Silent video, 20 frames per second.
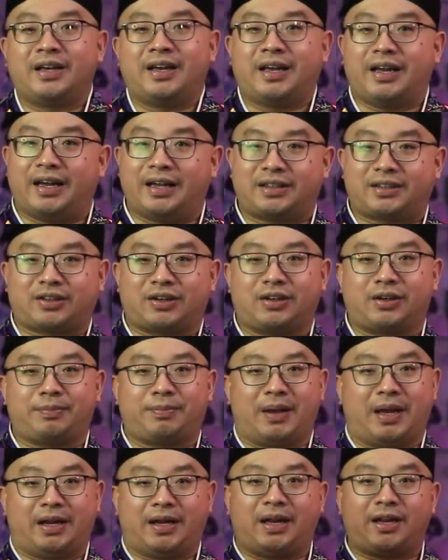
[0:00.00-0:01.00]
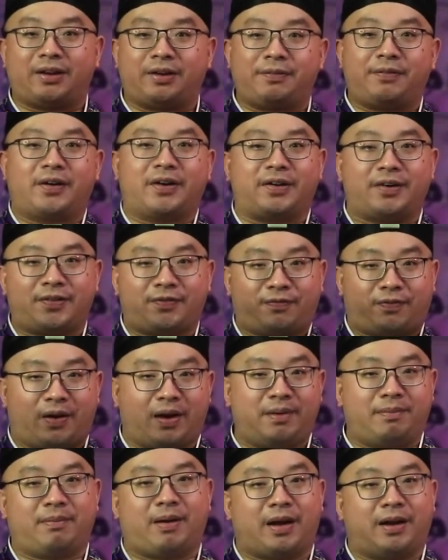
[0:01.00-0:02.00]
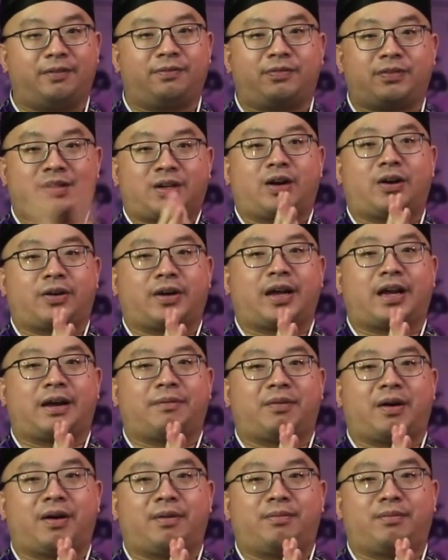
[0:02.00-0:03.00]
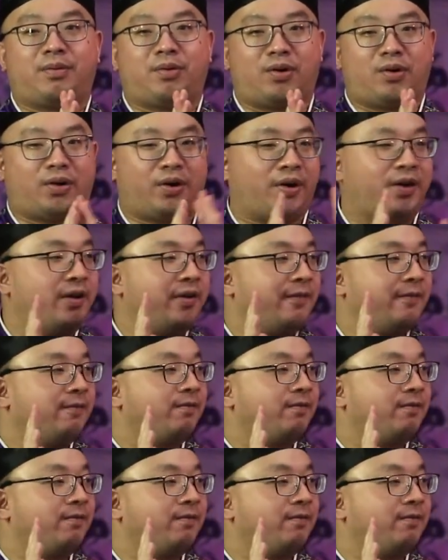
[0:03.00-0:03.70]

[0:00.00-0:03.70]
it's going to be another very fun month talking about more